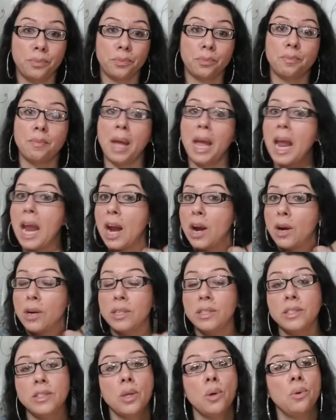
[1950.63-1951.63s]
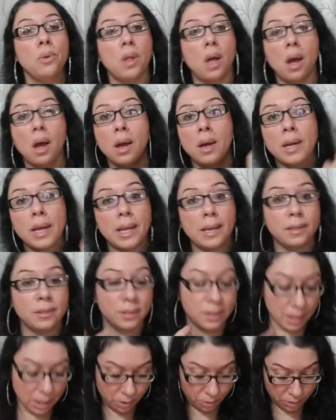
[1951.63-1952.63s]
My hair is so long, it is
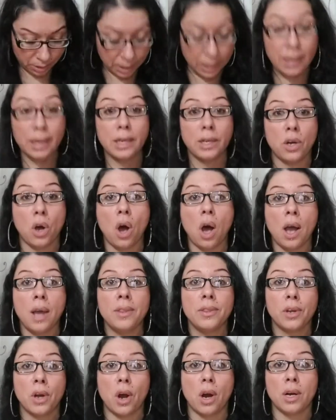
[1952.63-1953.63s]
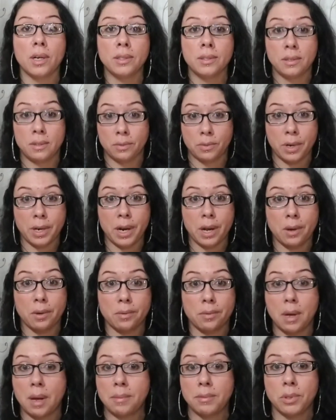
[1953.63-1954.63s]
literally getting caught in the cards right now.
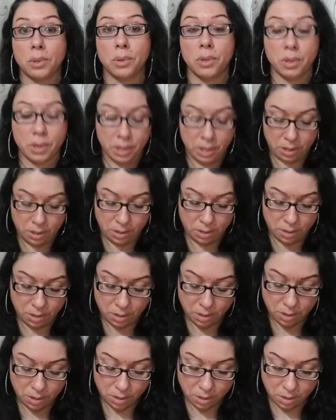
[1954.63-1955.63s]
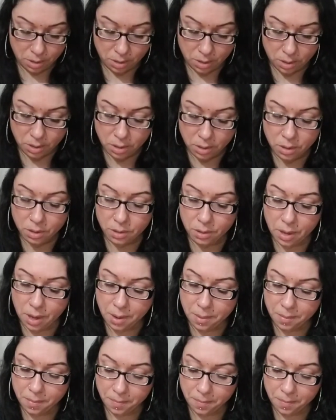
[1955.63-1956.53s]
I'm so annoyed. Okay.